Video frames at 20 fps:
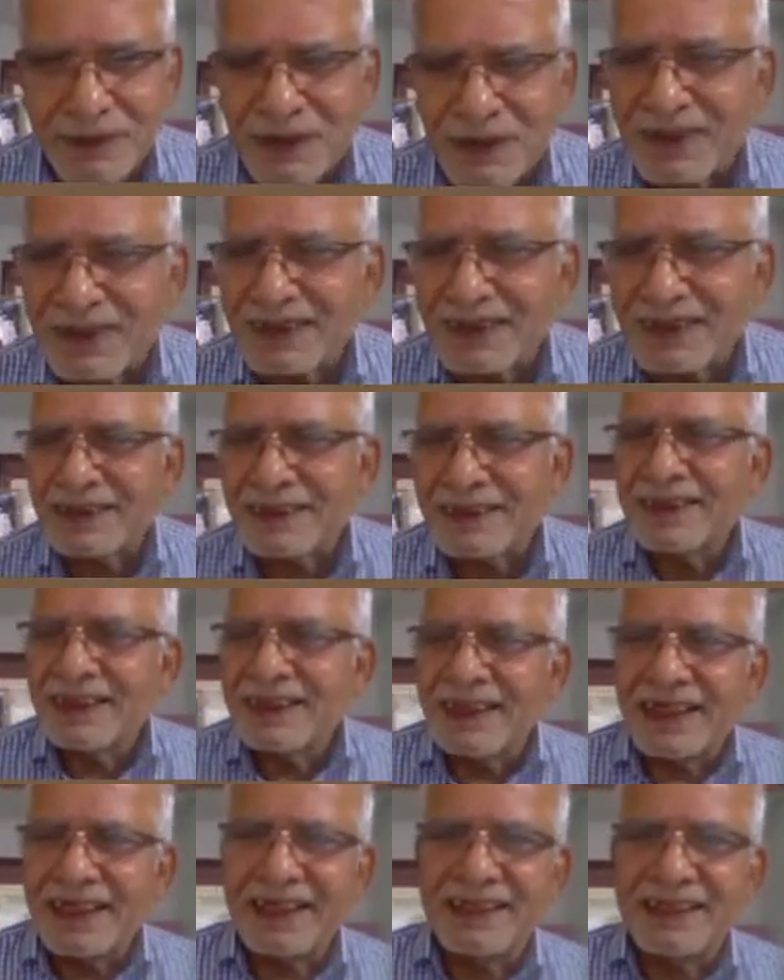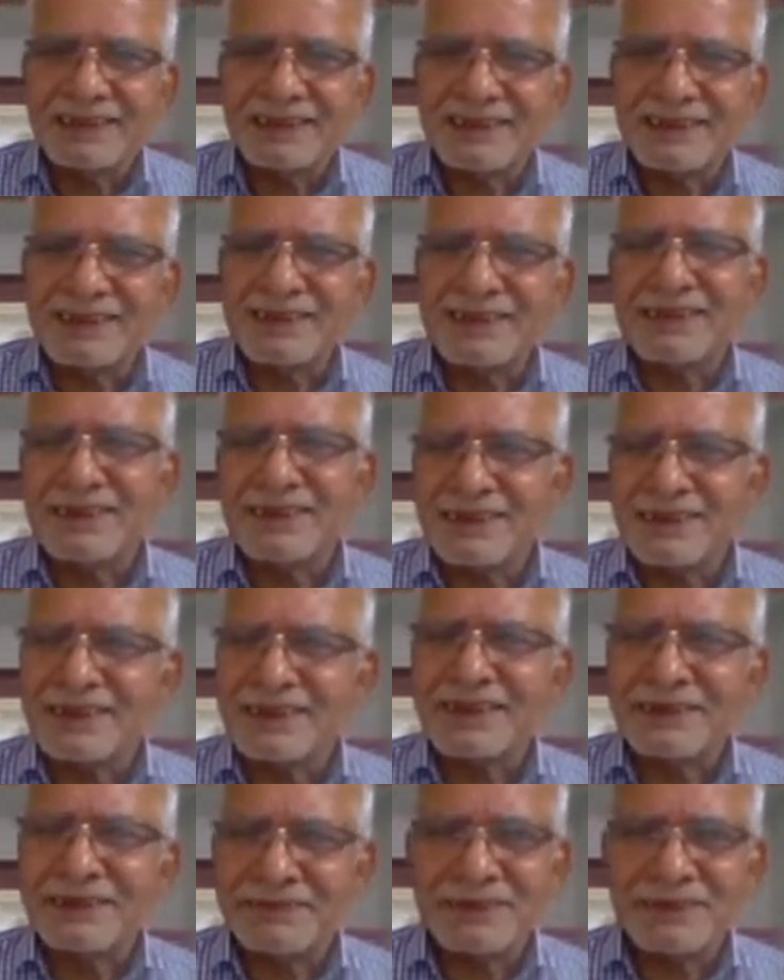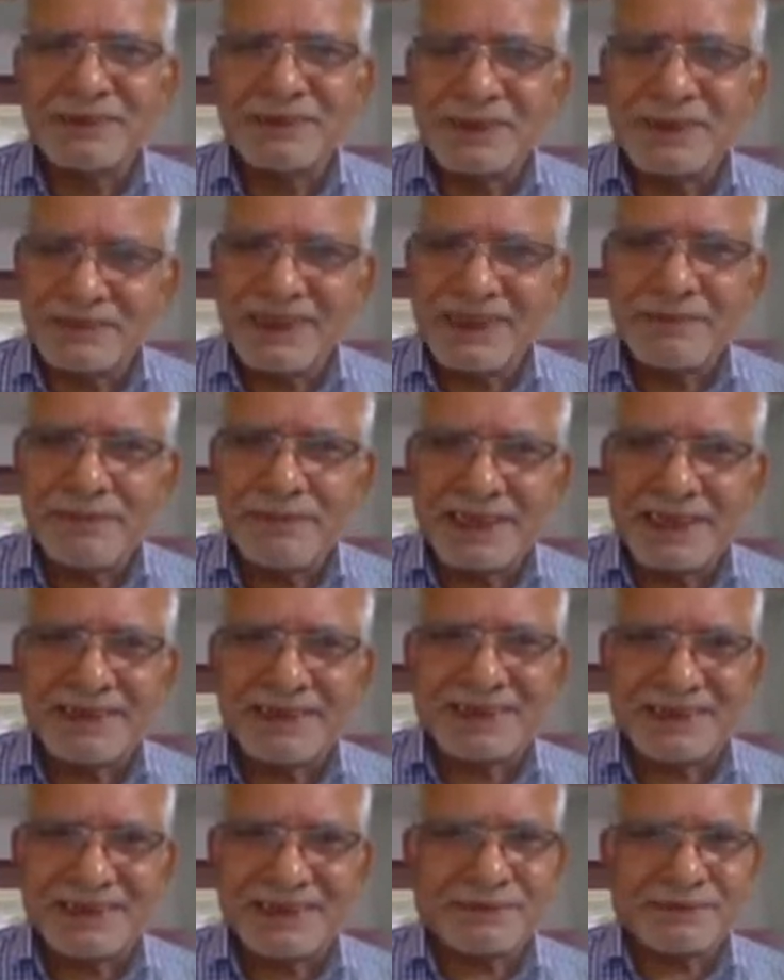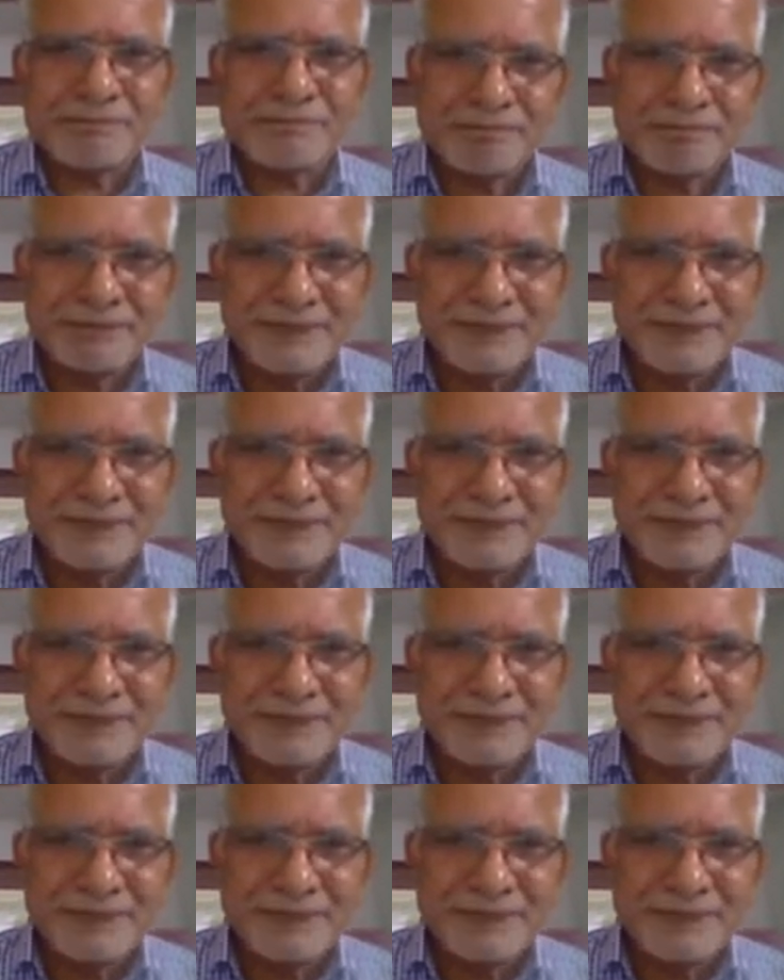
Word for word: powder, held 355 patents.